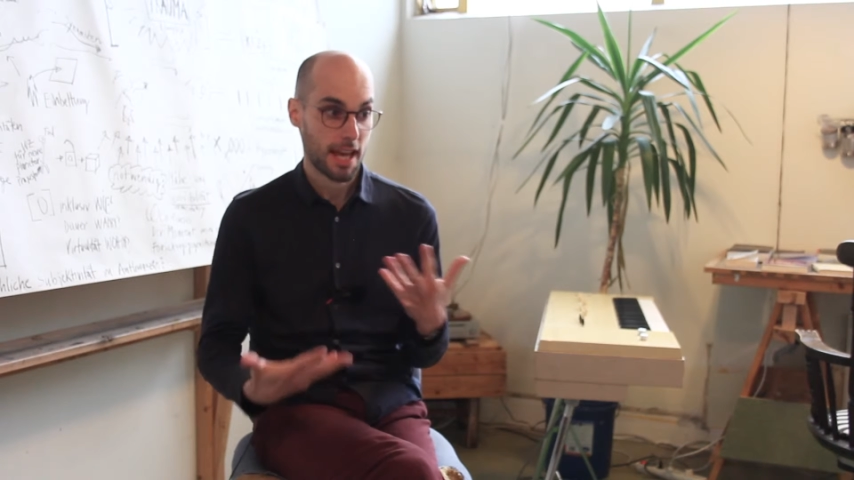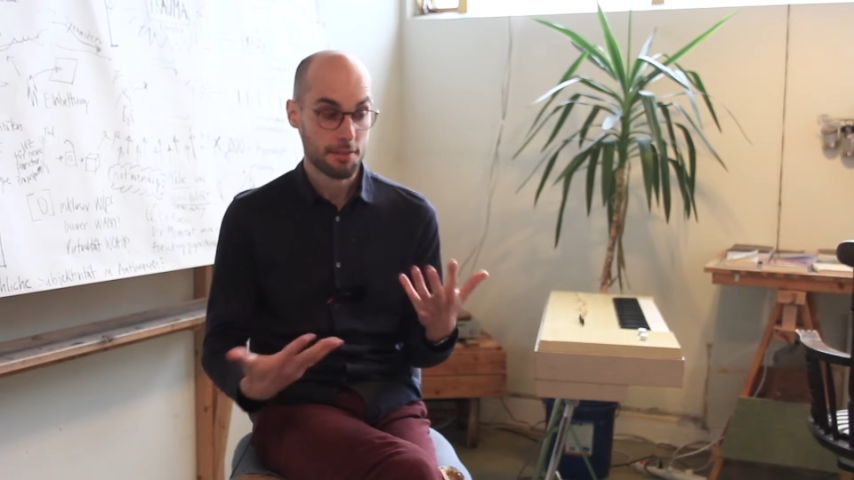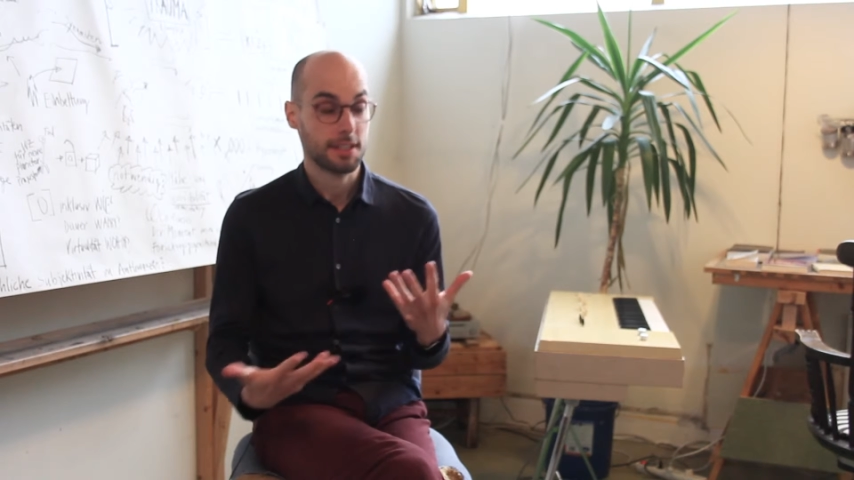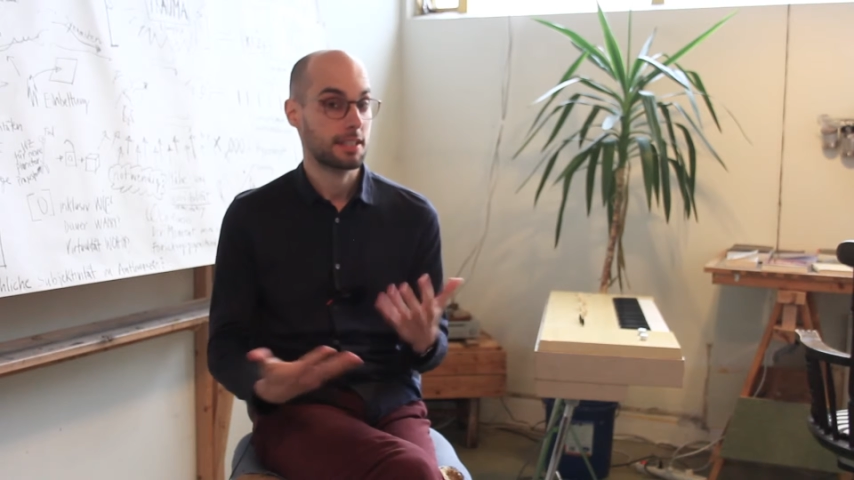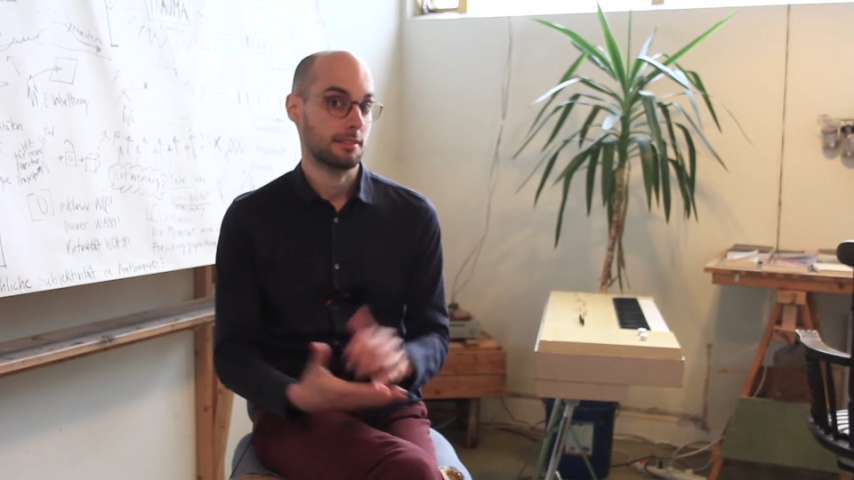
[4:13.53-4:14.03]

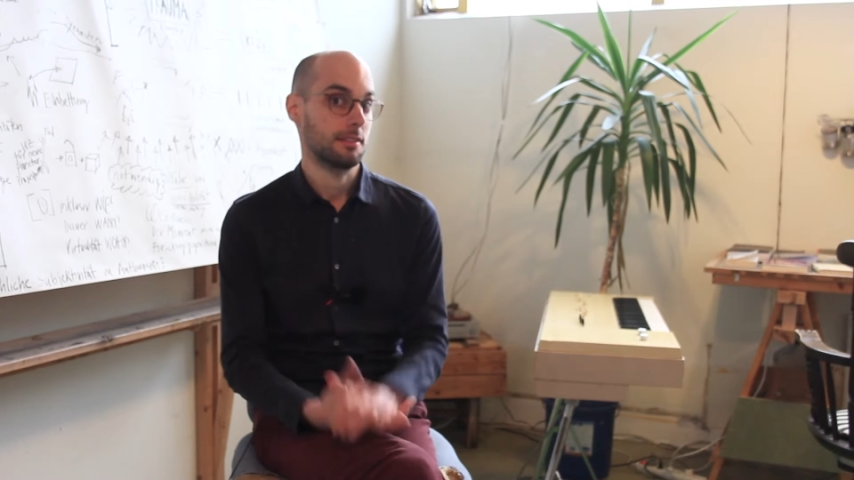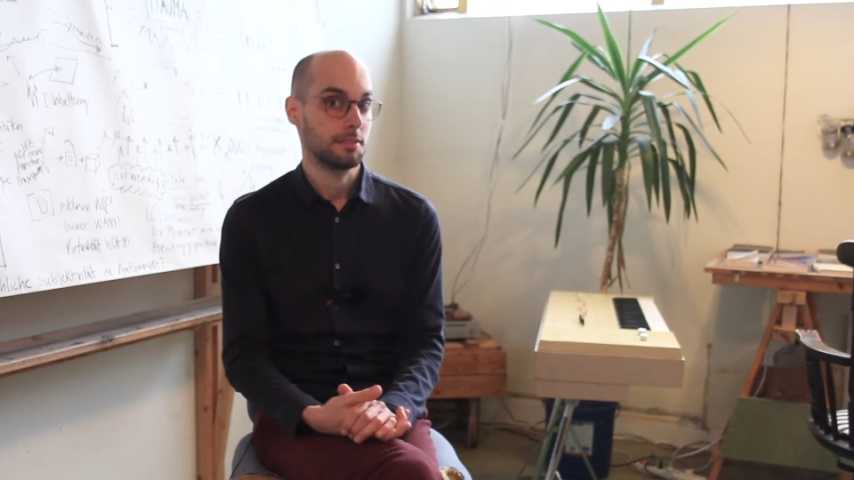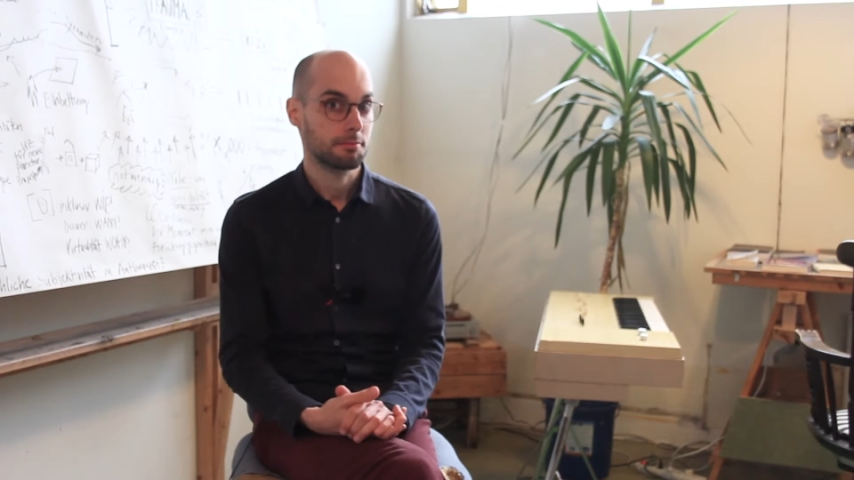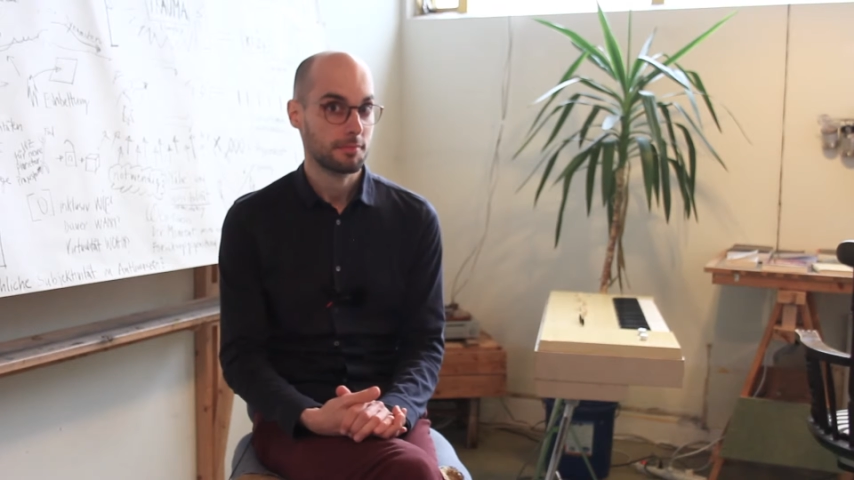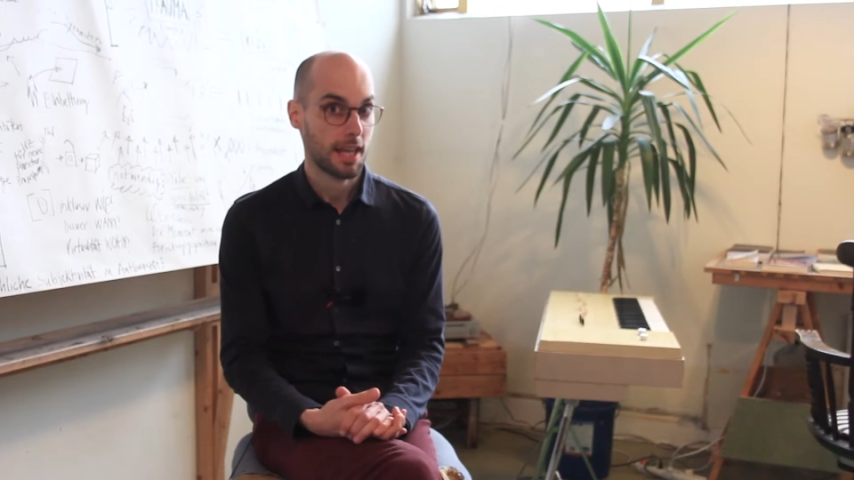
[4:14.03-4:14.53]

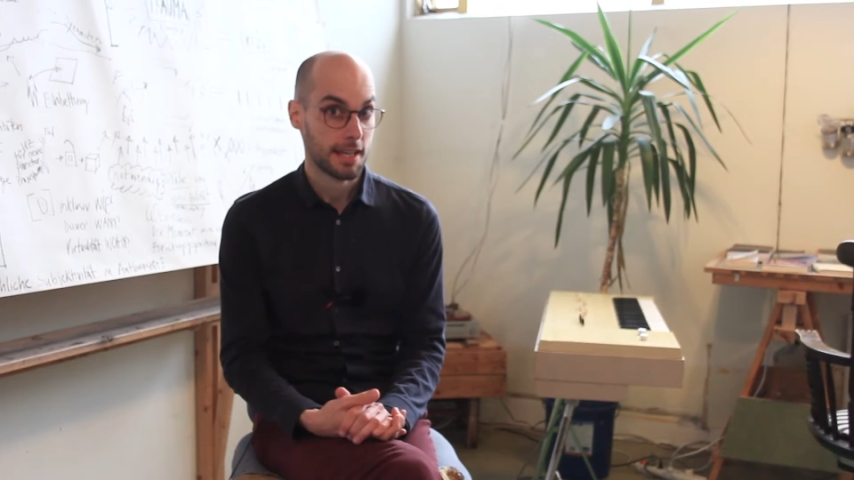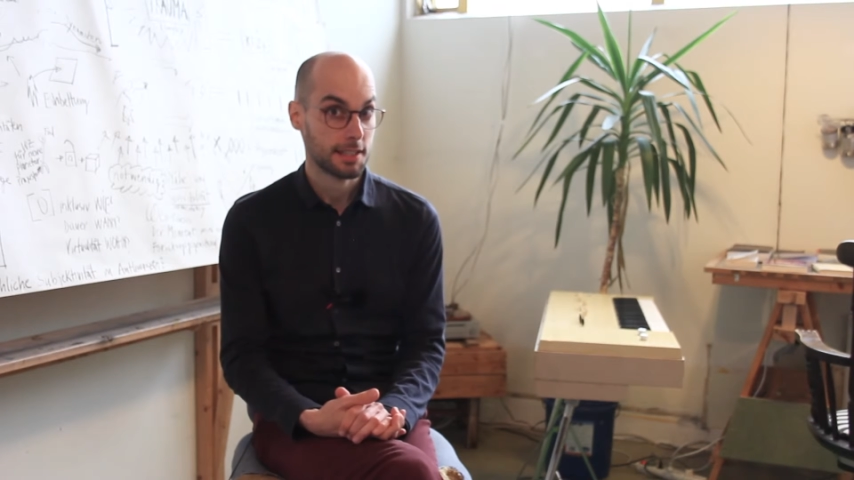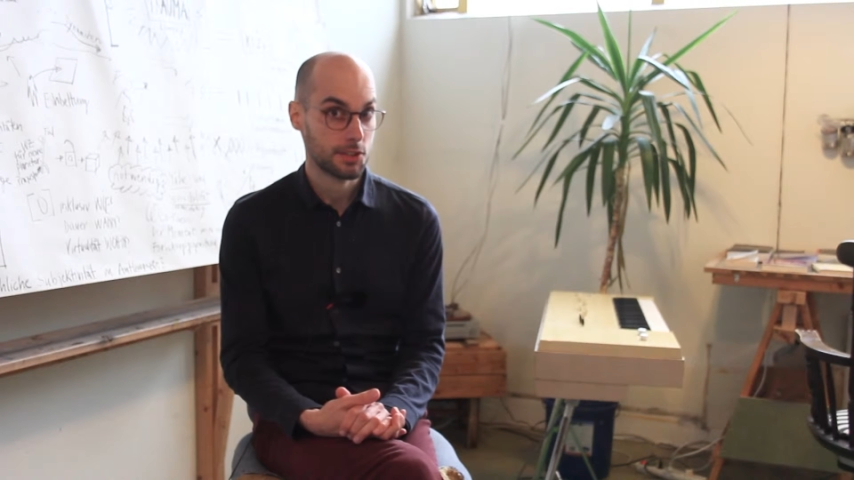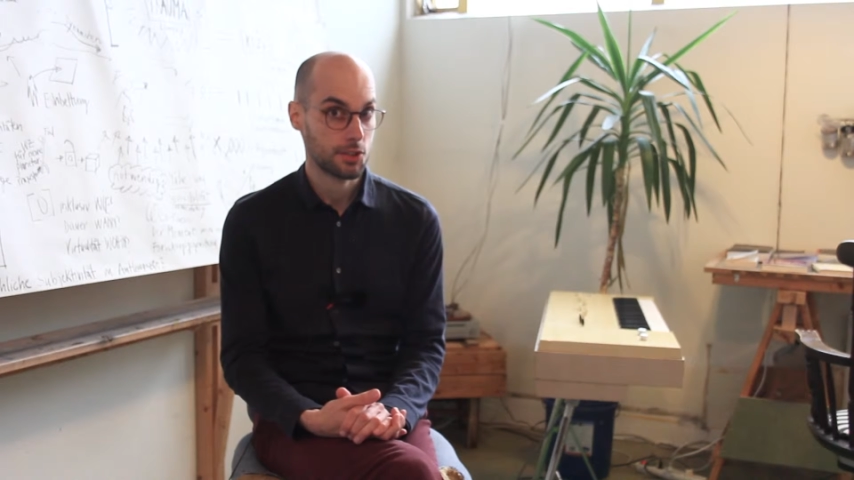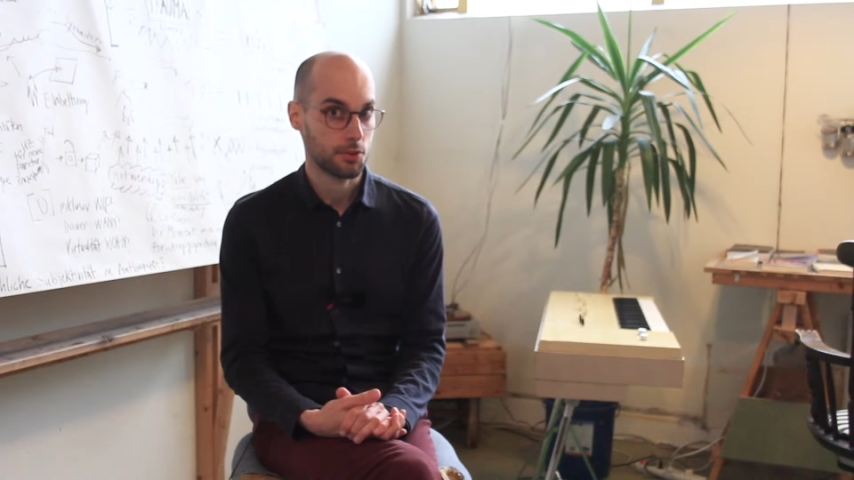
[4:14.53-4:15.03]
ethical
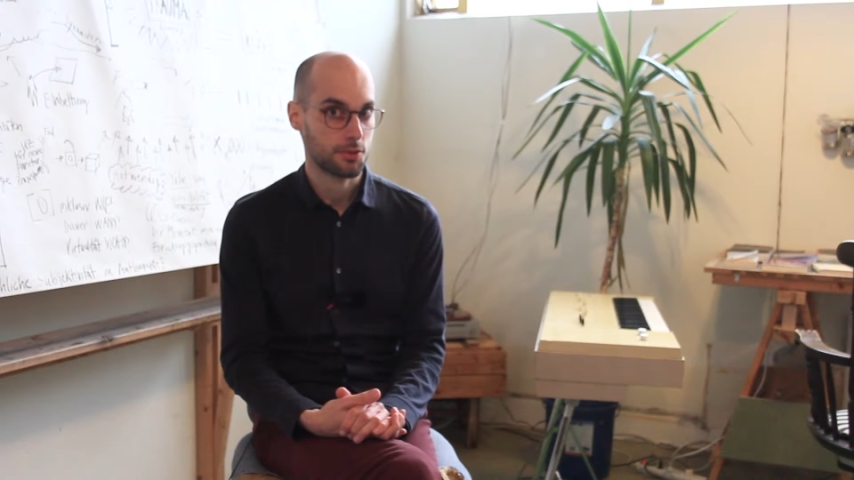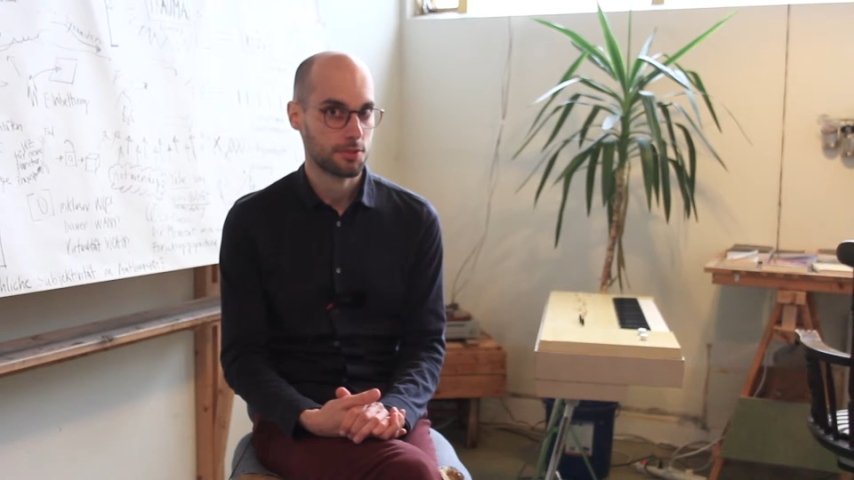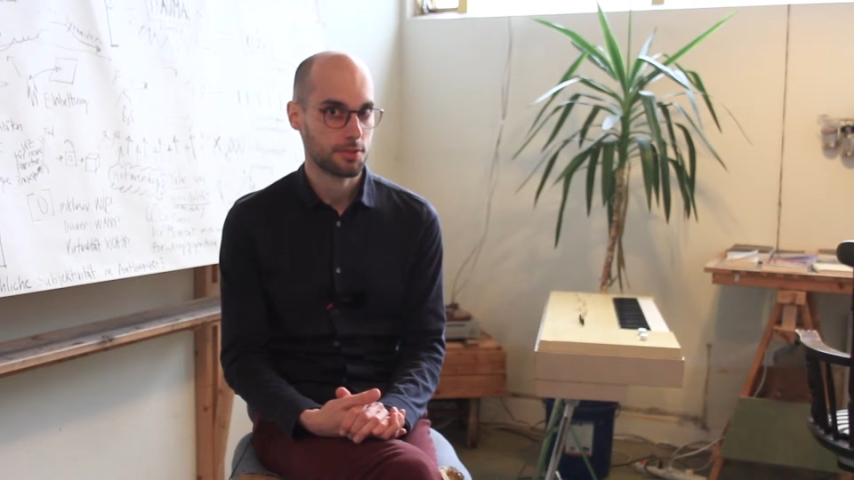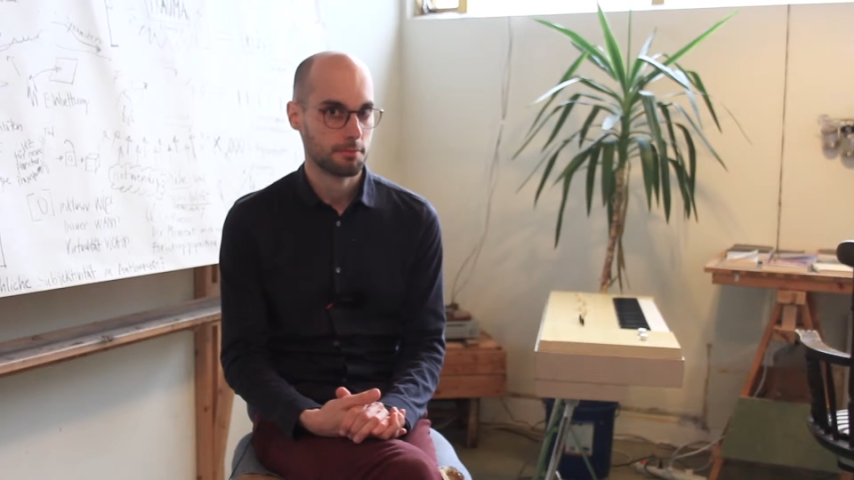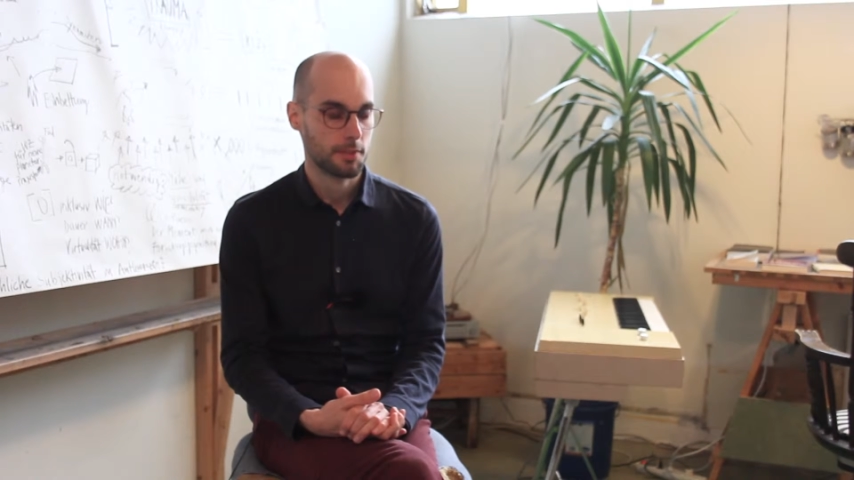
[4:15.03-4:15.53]

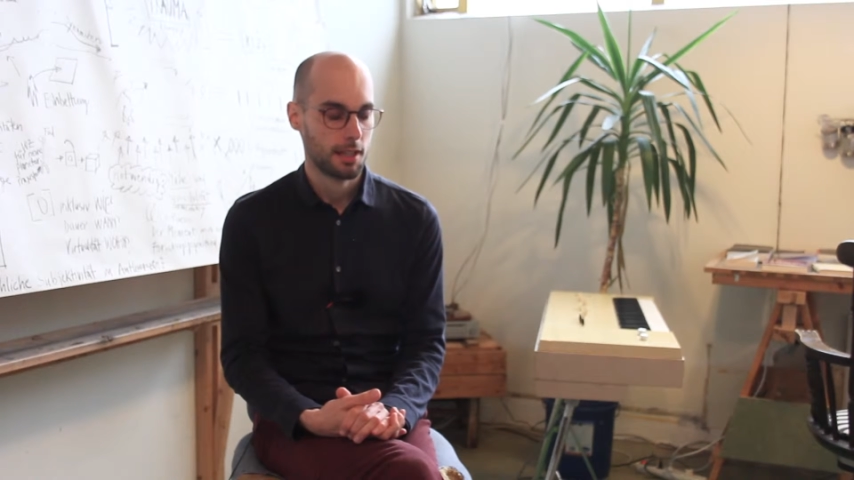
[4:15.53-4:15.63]
attitude.